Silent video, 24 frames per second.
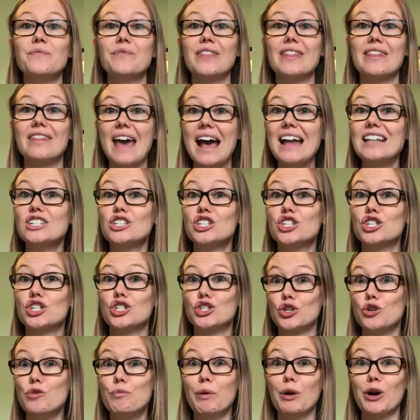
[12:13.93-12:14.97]
that's
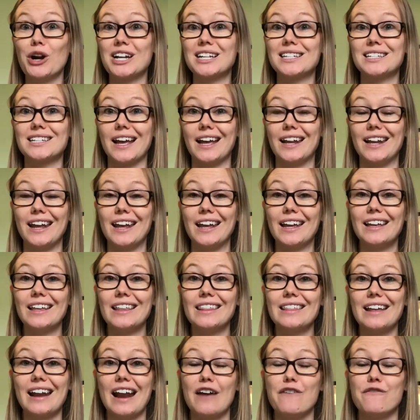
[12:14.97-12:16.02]
super
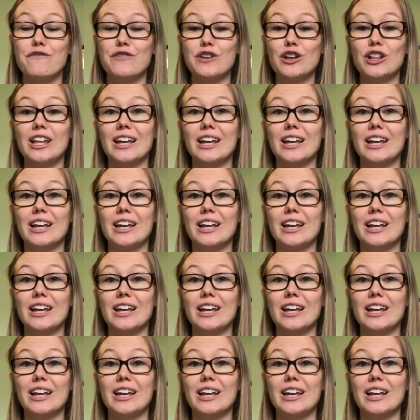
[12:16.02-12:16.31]
exciting that I feel